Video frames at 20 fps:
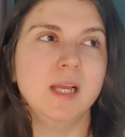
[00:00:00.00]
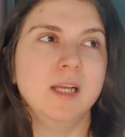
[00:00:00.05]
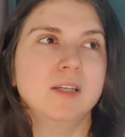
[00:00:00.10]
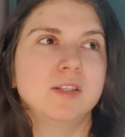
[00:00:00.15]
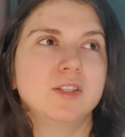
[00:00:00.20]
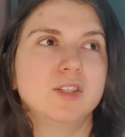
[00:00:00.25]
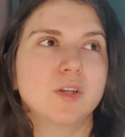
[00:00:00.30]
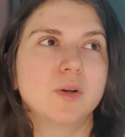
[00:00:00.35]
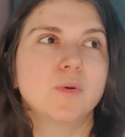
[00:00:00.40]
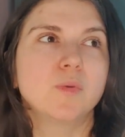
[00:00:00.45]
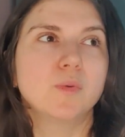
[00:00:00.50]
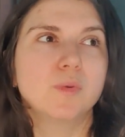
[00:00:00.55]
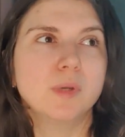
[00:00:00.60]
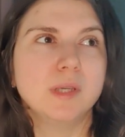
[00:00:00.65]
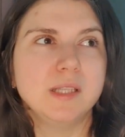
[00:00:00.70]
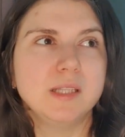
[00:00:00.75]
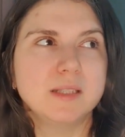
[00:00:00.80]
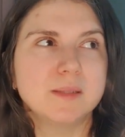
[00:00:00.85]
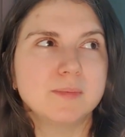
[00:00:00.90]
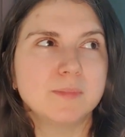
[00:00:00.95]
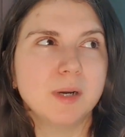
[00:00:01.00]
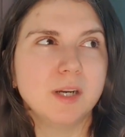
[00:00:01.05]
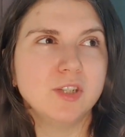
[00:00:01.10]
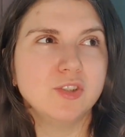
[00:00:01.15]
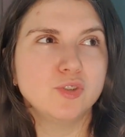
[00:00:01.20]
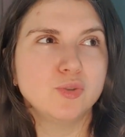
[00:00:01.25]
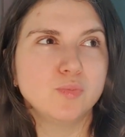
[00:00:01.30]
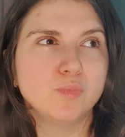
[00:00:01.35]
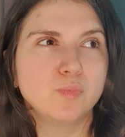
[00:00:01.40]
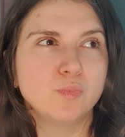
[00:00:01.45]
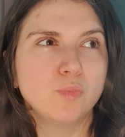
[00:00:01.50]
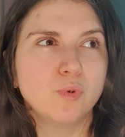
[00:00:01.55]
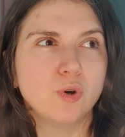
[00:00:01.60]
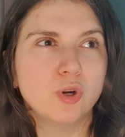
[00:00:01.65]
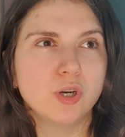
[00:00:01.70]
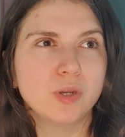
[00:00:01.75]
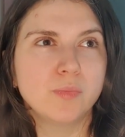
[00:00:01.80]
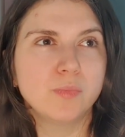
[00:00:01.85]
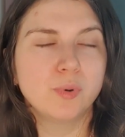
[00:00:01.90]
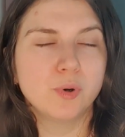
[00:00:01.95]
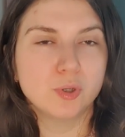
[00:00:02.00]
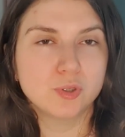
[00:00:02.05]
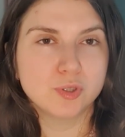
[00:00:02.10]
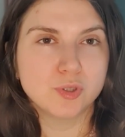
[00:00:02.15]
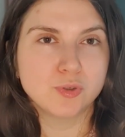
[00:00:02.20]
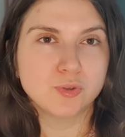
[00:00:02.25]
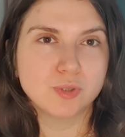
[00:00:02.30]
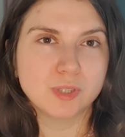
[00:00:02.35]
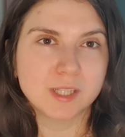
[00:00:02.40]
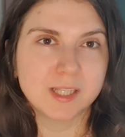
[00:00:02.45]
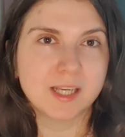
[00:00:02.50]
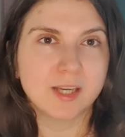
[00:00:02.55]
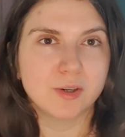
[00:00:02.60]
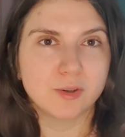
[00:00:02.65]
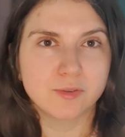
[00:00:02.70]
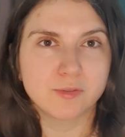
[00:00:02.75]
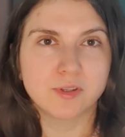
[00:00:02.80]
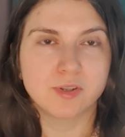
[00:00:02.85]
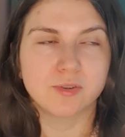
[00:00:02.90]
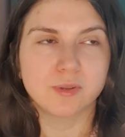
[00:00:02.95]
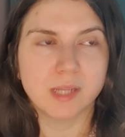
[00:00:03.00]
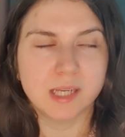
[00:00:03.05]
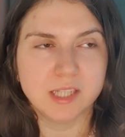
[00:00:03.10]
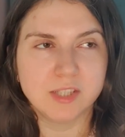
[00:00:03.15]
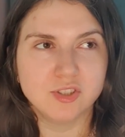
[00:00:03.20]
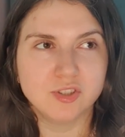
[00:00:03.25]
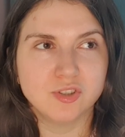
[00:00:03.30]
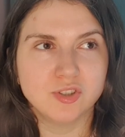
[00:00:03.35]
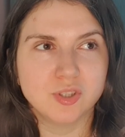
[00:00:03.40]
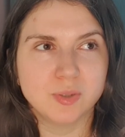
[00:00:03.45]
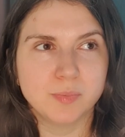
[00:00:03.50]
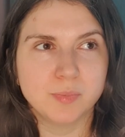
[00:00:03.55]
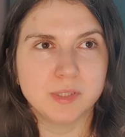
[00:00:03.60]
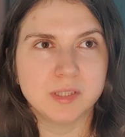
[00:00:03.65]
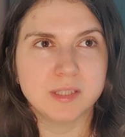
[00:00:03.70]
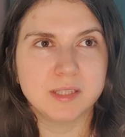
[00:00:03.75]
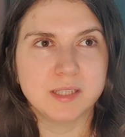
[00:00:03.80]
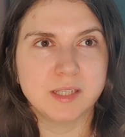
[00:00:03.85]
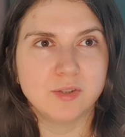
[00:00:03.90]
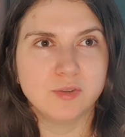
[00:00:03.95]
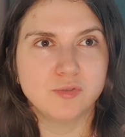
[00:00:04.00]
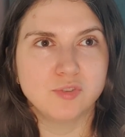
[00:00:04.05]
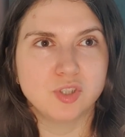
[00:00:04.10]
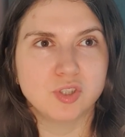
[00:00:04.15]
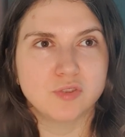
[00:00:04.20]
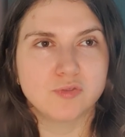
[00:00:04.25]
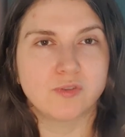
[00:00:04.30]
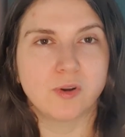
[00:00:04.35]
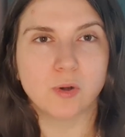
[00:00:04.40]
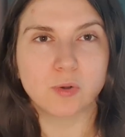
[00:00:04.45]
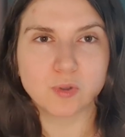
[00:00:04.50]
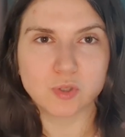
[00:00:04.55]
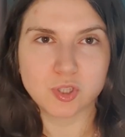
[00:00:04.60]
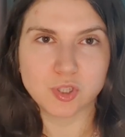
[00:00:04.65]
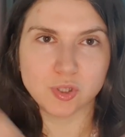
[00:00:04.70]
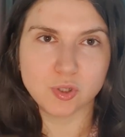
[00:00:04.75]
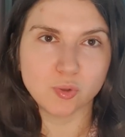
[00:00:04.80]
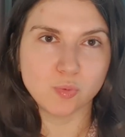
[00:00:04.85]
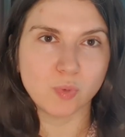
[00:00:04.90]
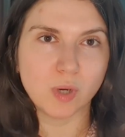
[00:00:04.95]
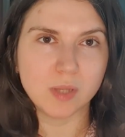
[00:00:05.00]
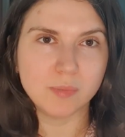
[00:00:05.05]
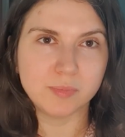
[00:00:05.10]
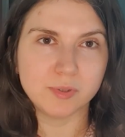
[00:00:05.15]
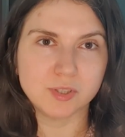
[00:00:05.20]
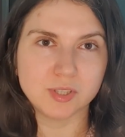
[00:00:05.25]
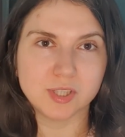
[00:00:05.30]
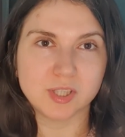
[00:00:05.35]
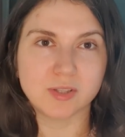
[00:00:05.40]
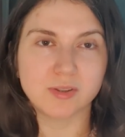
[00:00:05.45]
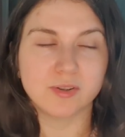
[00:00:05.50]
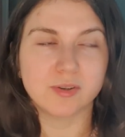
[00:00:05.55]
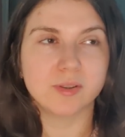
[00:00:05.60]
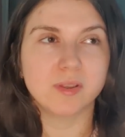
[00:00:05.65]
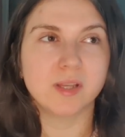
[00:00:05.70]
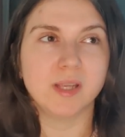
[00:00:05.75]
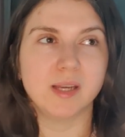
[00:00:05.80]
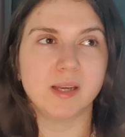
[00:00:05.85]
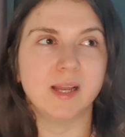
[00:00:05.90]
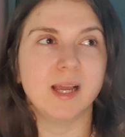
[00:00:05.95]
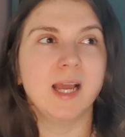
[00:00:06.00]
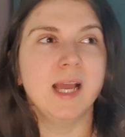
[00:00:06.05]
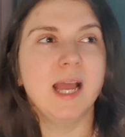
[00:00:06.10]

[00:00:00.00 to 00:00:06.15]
So it's much more important to take care of the relationship instead of just focusing on one particular thing.